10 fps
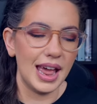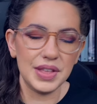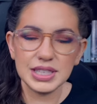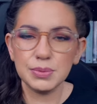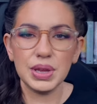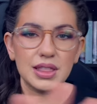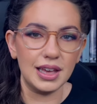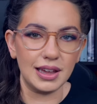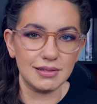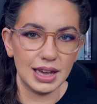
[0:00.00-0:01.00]
And that's a big
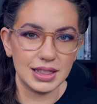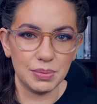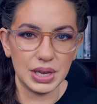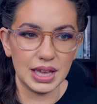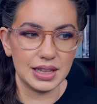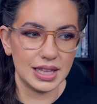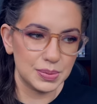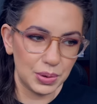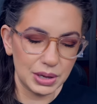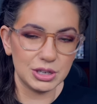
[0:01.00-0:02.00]
thing at the beginning.
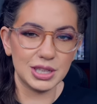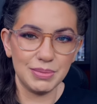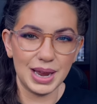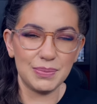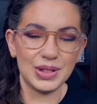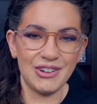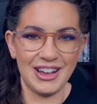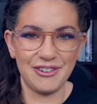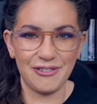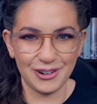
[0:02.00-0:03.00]
That's pretty much the main
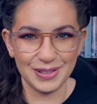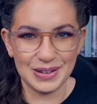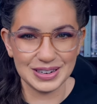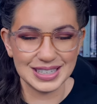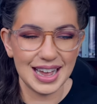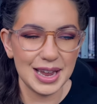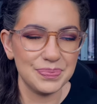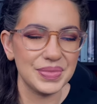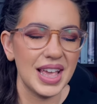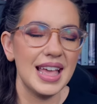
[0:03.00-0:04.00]
plot for a long time.